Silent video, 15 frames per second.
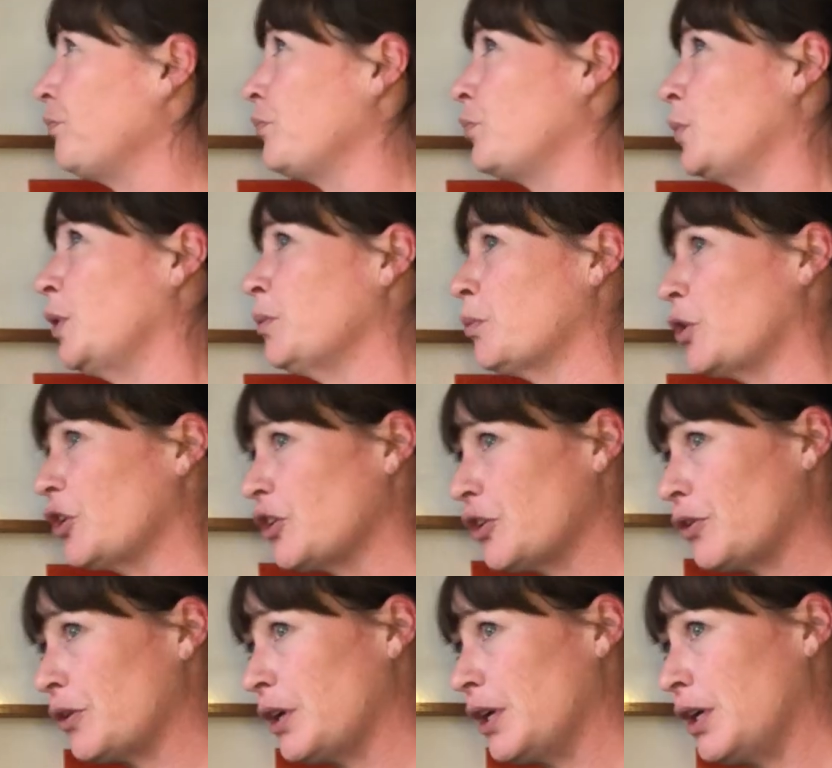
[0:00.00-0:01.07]
when
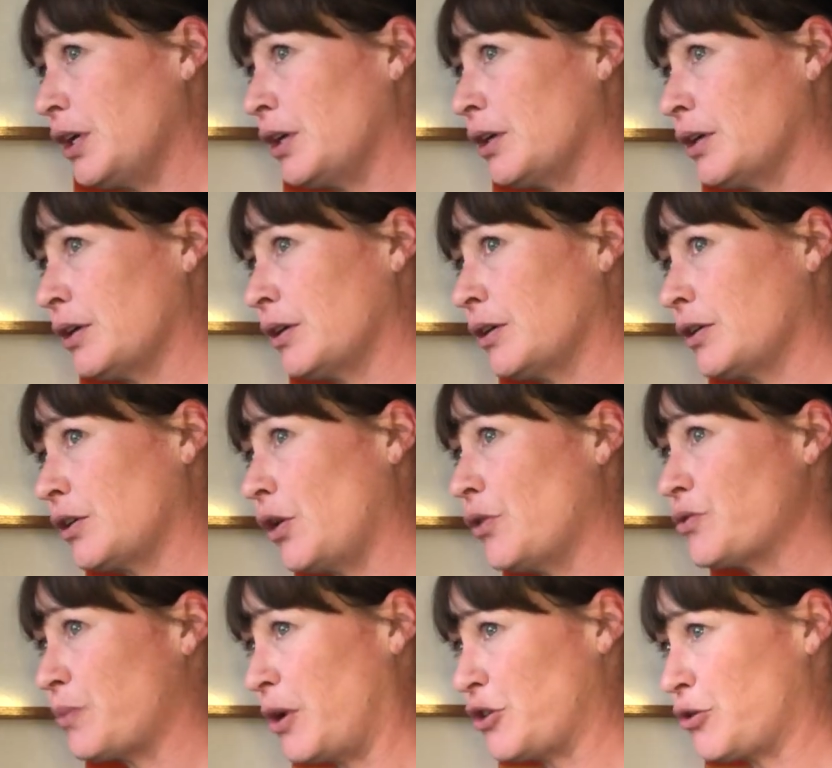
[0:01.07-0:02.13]
Mercury
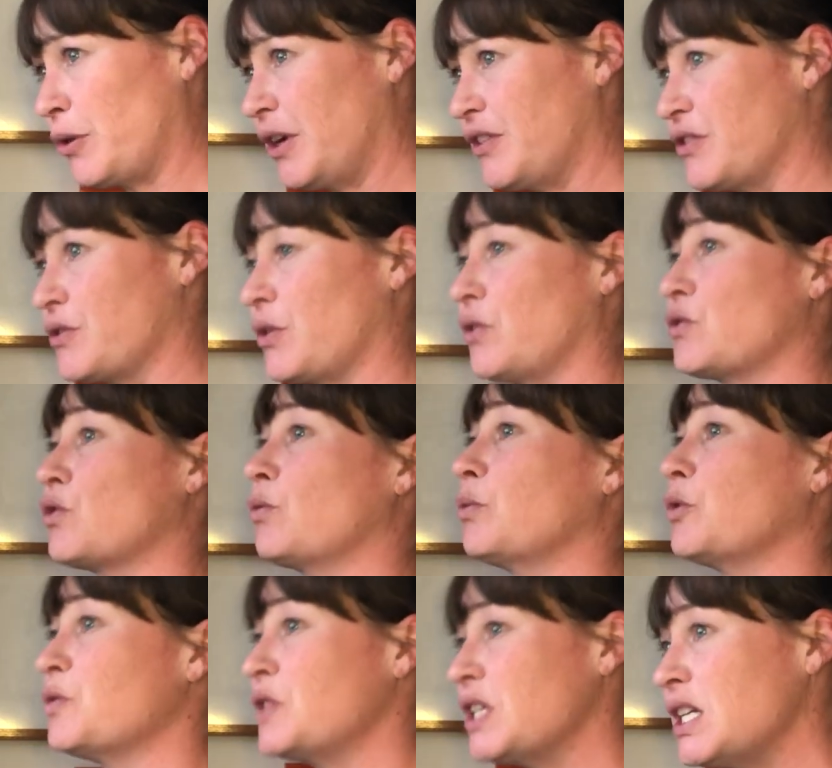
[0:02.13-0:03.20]
goes retrograde, it's also
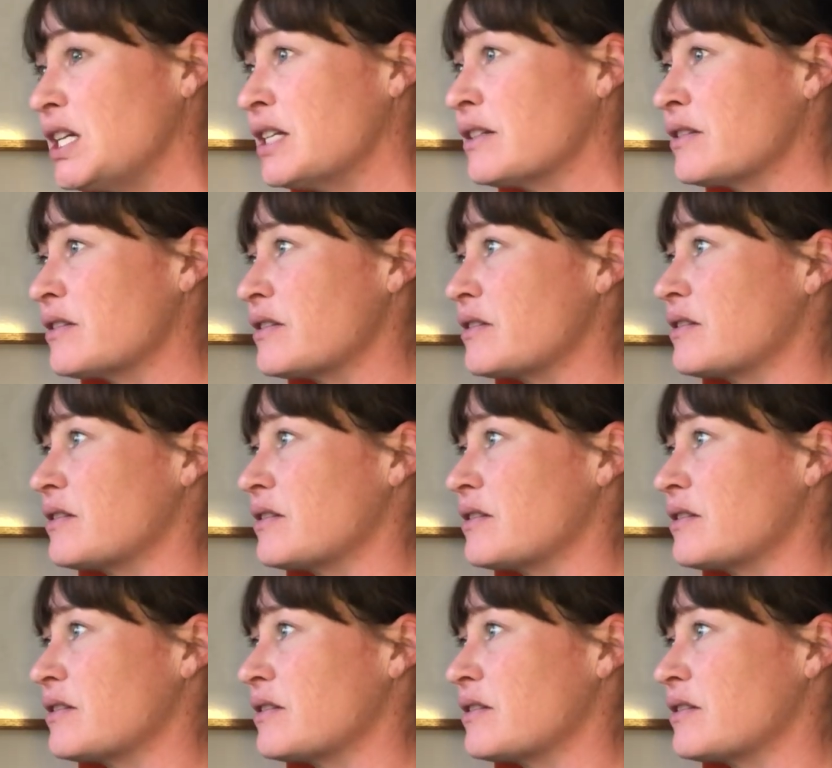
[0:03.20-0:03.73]
routines.